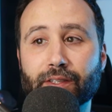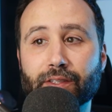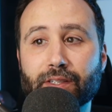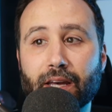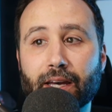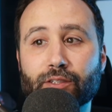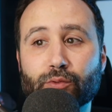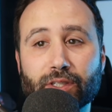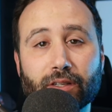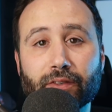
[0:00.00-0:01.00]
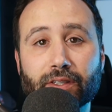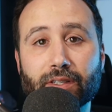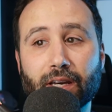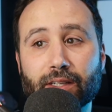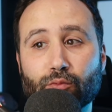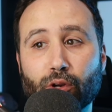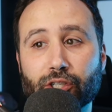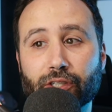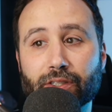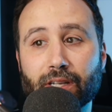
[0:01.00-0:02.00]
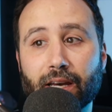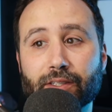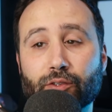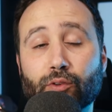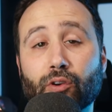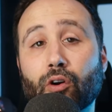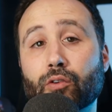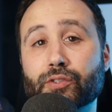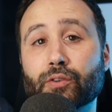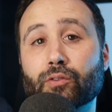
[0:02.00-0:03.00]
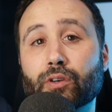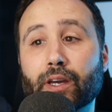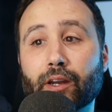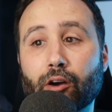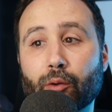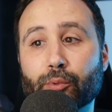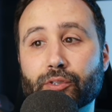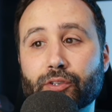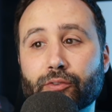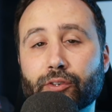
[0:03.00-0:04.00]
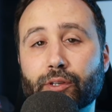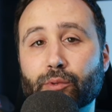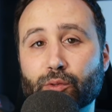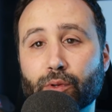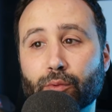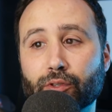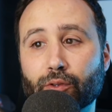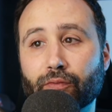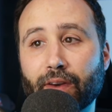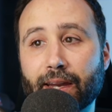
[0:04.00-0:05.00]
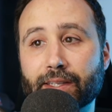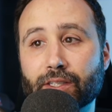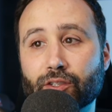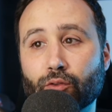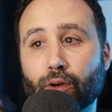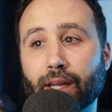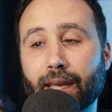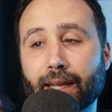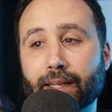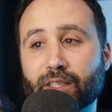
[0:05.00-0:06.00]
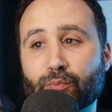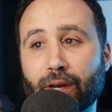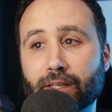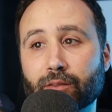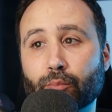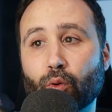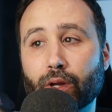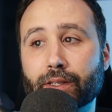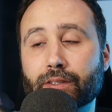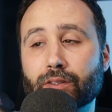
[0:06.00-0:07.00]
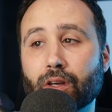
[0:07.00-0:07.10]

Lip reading: stats, receiving stats, rushing stats. You can also look at opportunity, which we will do fantasy scoring, and expected points.